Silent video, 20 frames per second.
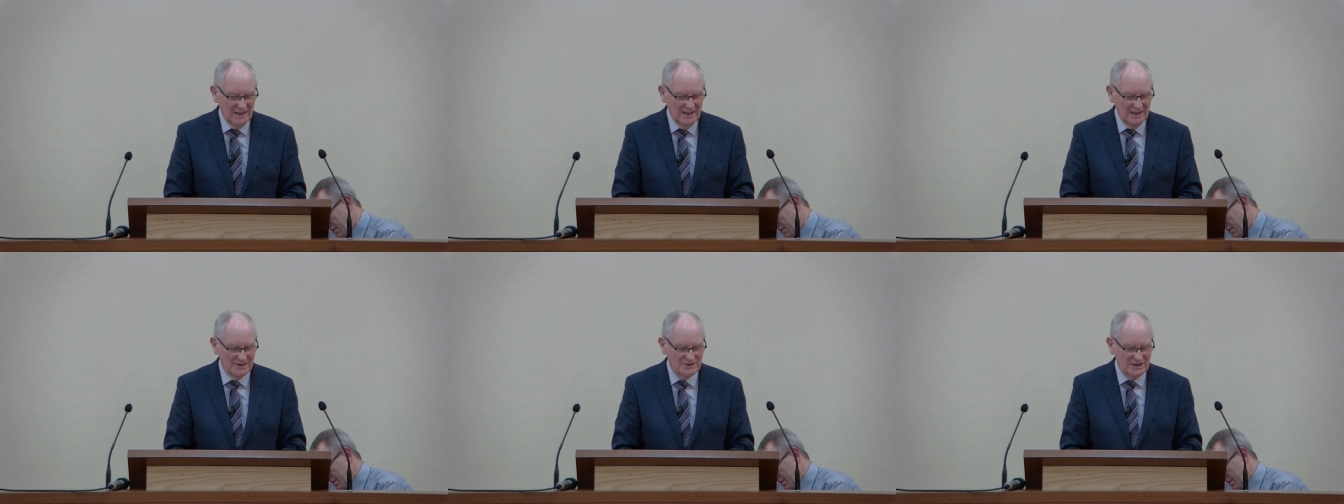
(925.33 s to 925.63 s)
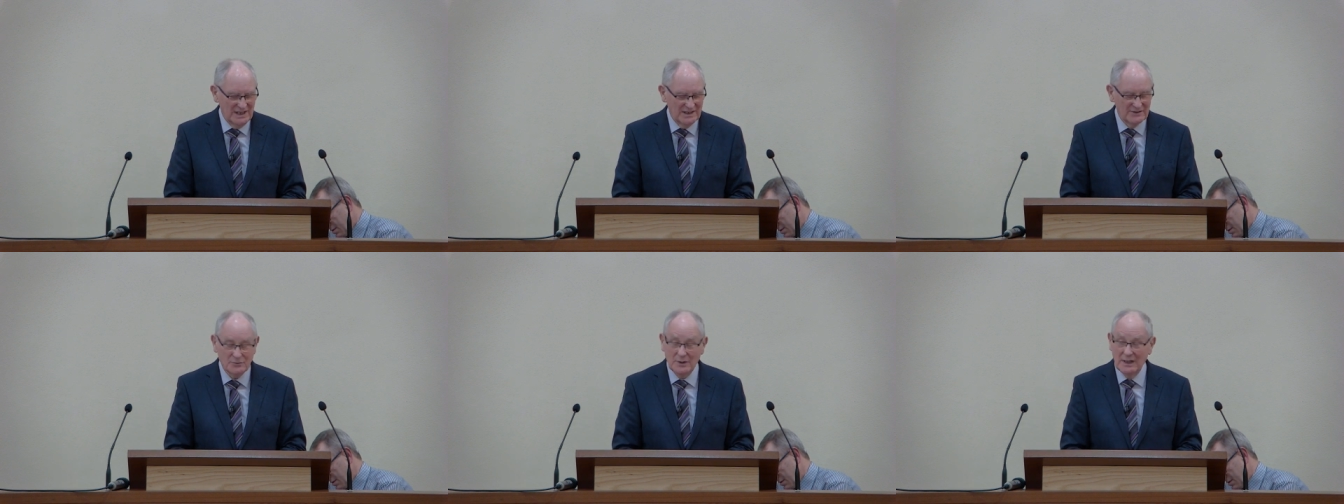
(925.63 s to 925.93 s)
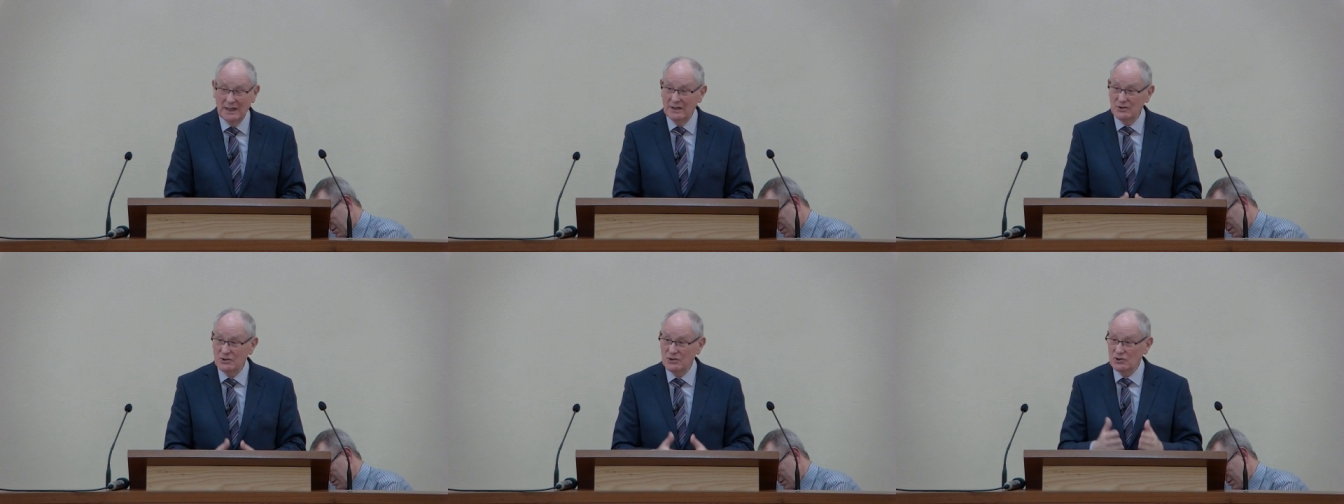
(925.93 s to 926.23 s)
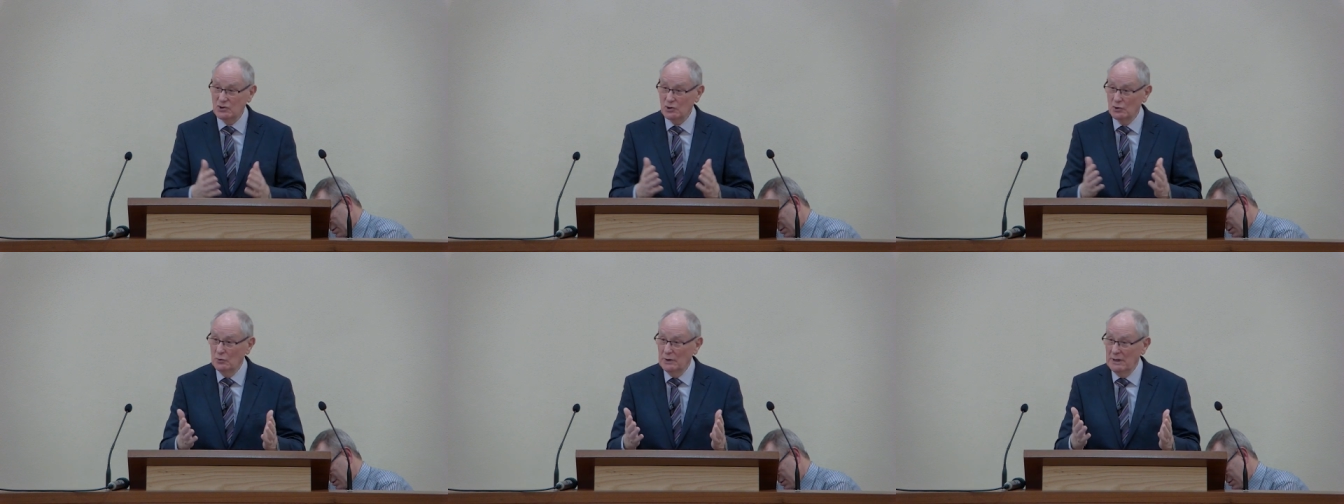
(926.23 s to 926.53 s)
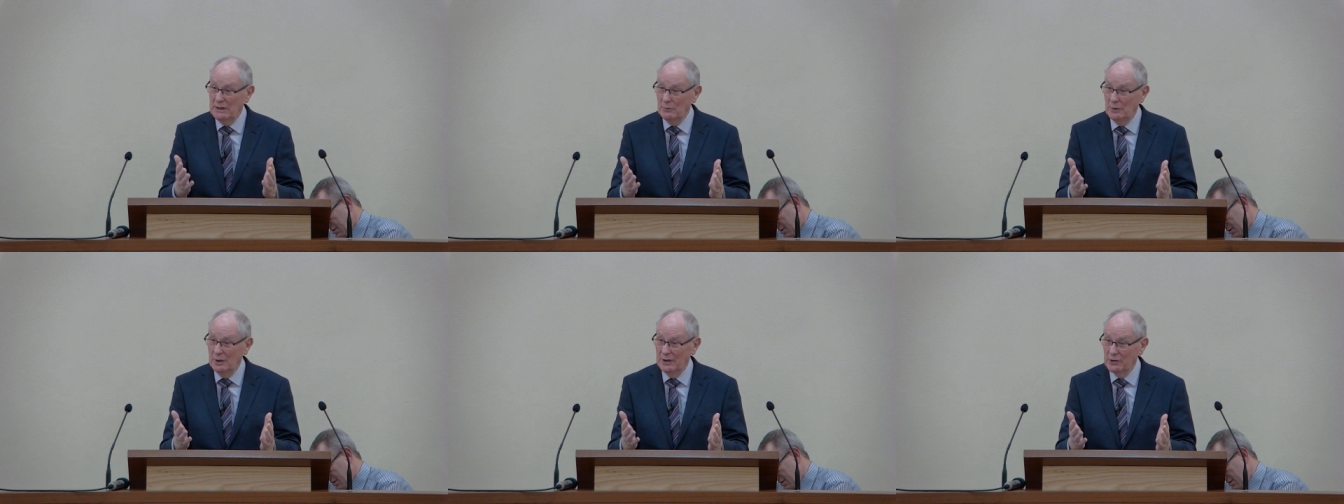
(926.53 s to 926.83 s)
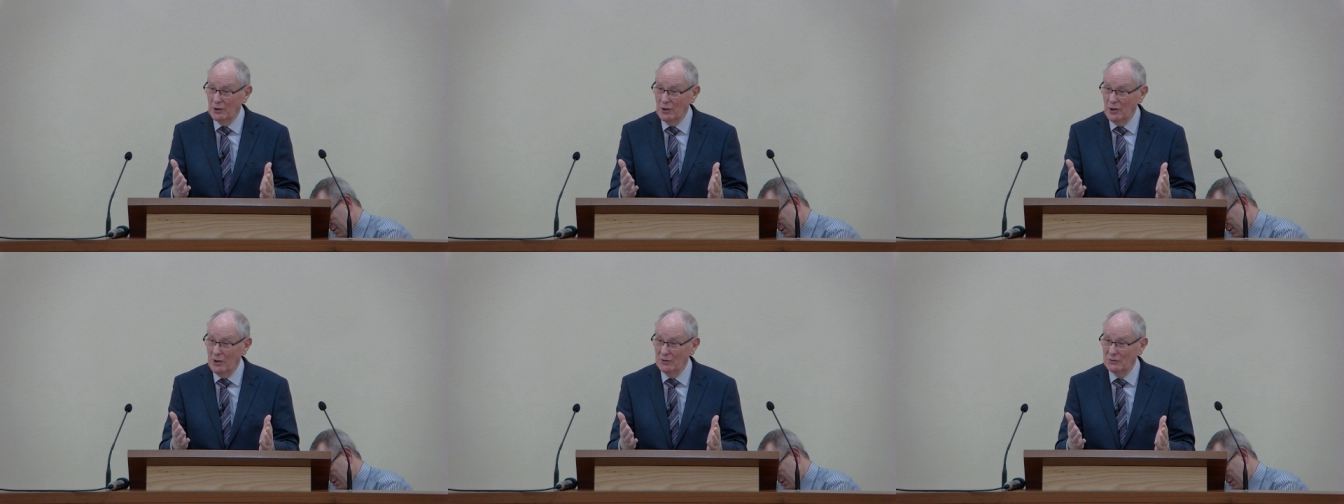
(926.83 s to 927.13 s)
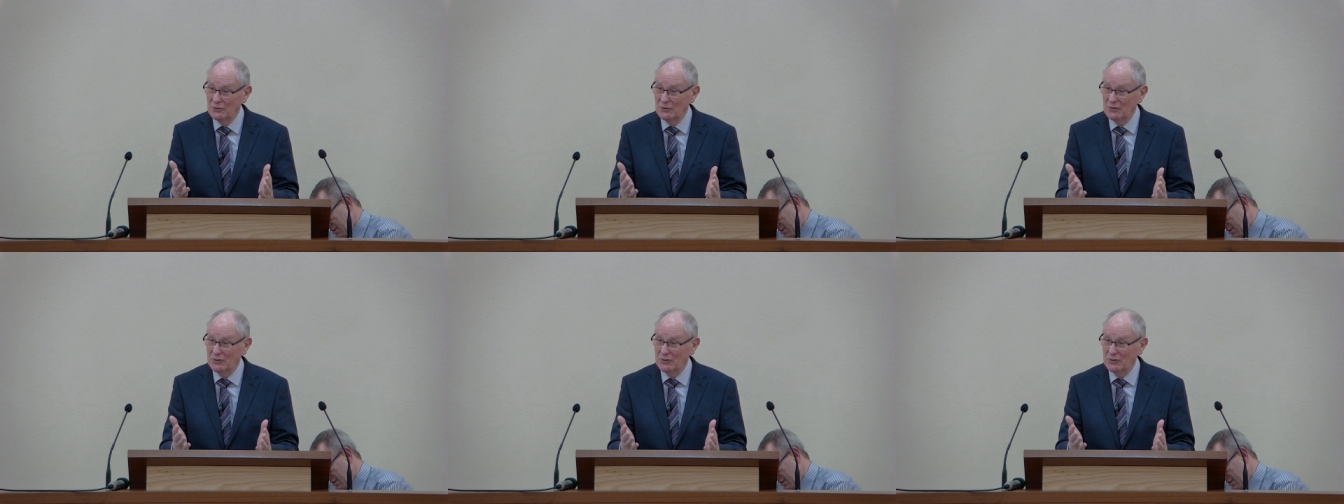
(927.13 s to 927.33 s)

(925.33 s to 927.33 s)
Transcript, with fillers: etc. And so he went on